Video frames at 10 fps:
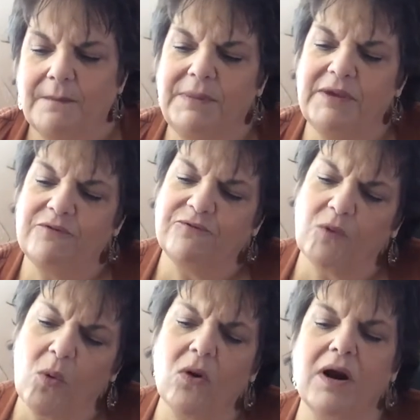
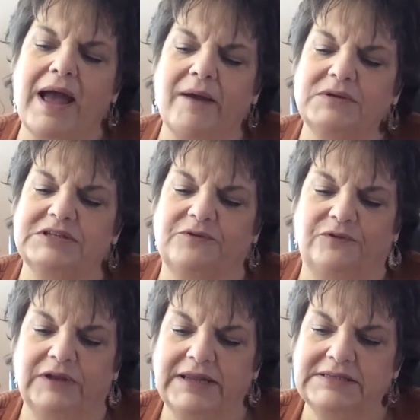Before I was
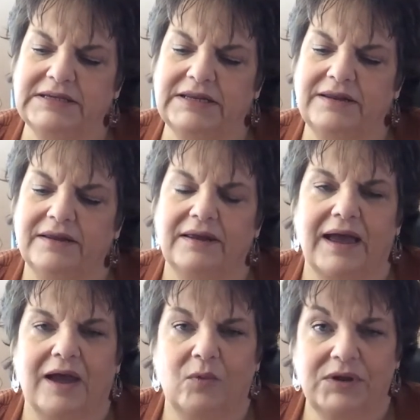afflicted,
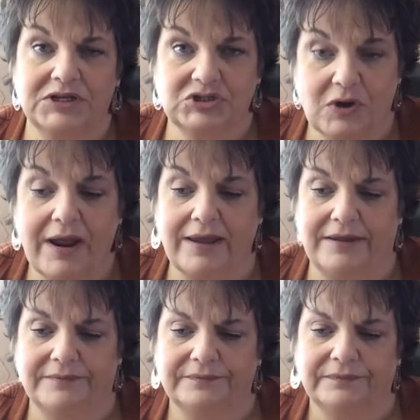I went
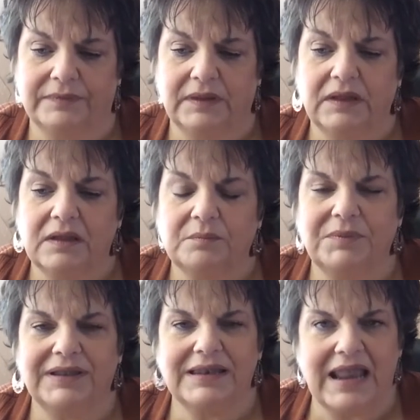astray,
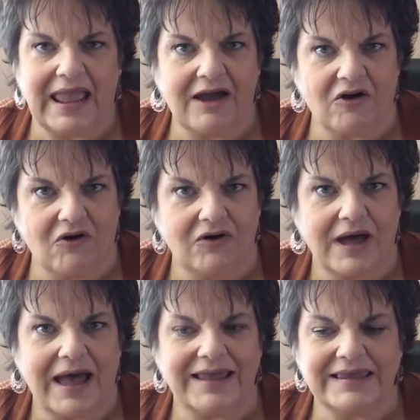but now
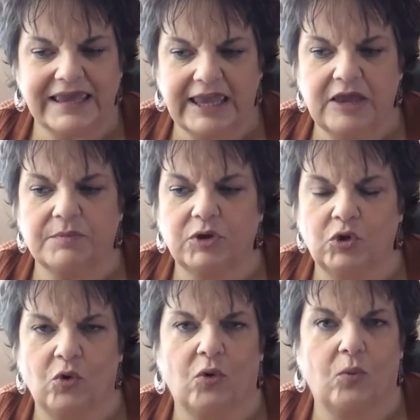I keep
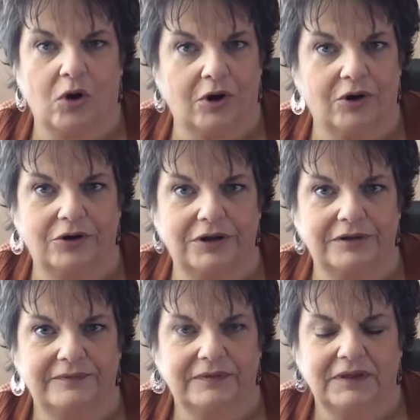your word.
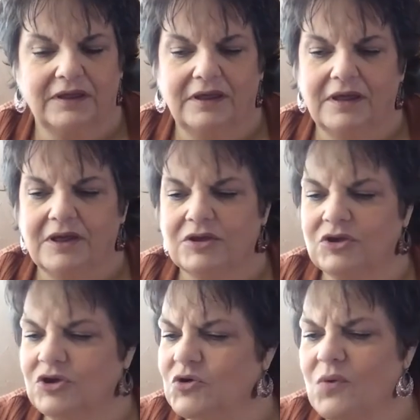
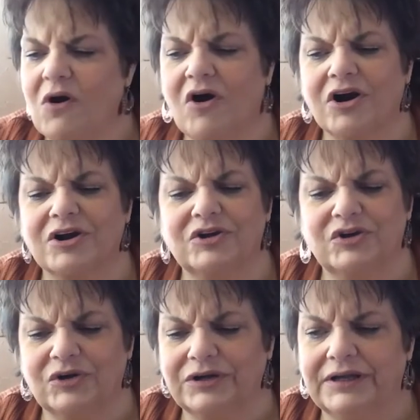you are
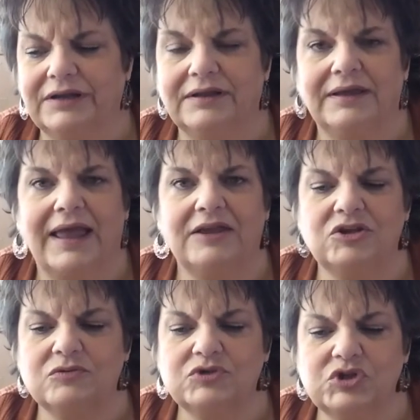good, and
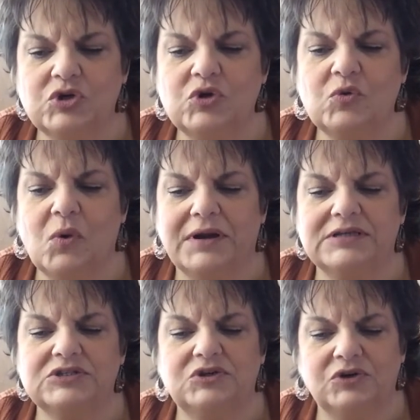you do what
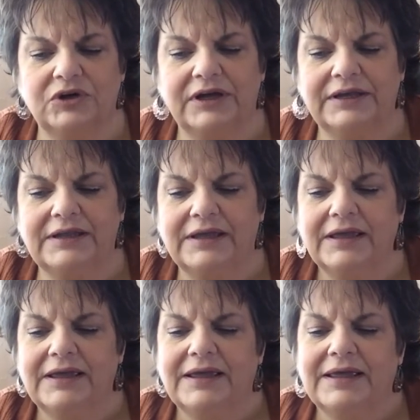is good.
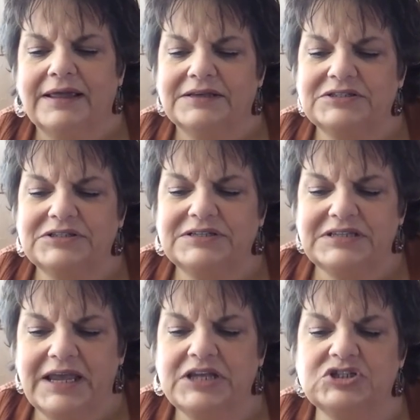
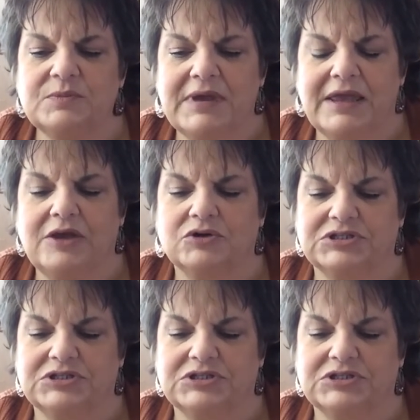Teach me your